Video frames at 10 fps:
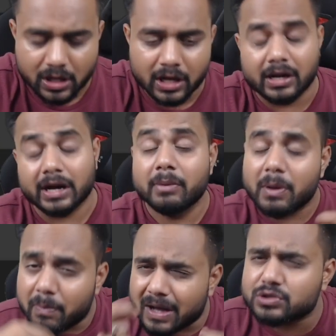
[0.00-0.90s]
Runnable
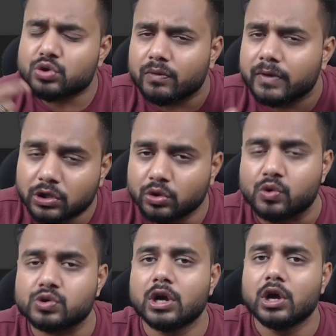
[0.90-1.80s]
pass through we use
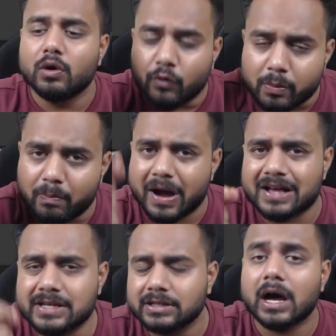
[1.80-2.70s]
for
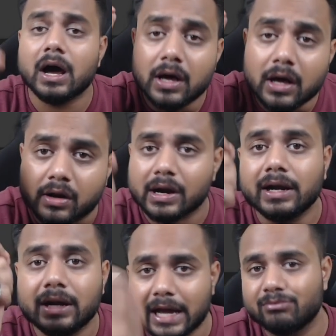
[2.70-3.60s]
passing the
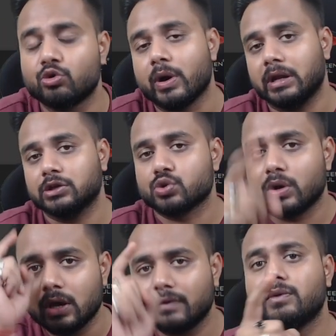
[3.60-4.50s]
runtime query. So
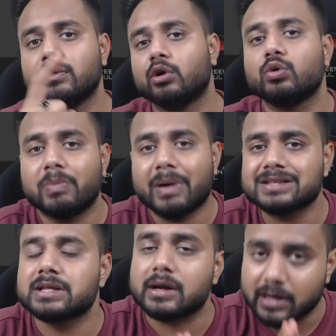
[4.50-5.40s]
if we want to pass
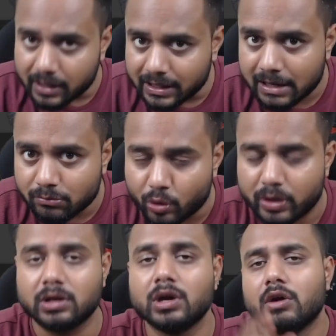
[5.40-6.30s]
the runtime
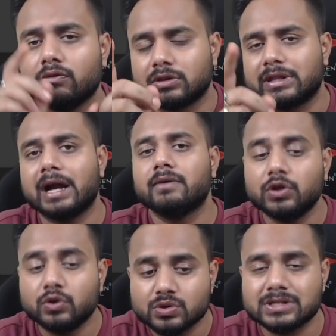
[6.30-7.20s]
query, for that we
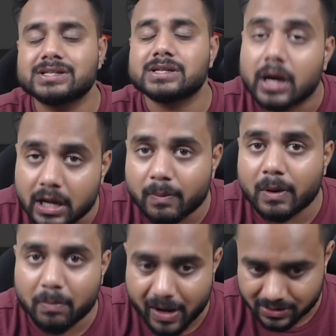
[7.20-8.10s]
use this runnable
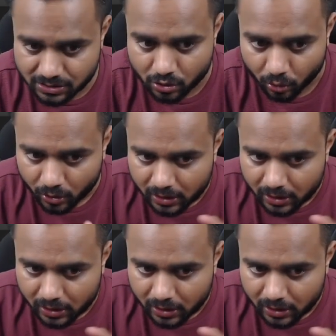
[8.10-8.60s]
pass through.